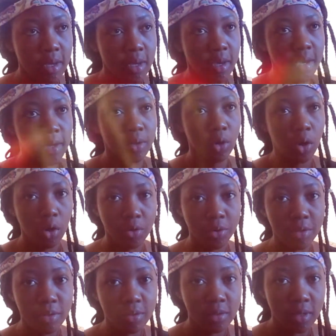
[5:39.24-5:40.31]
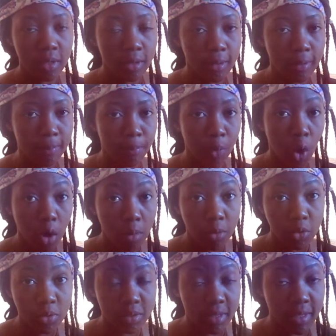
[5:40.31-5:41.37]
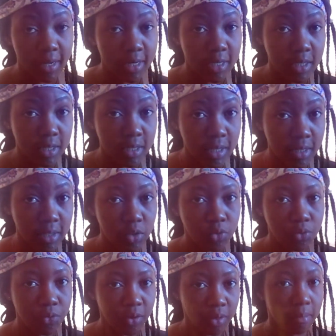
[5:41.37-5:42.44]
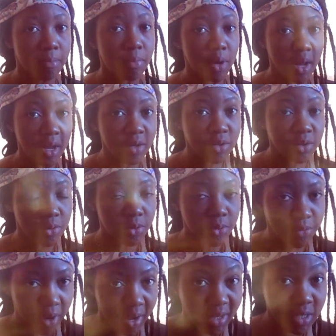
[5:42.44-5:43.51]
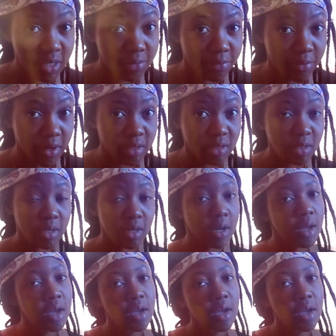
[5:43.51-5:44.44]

and all these hormones that are needed for the brain to function faster,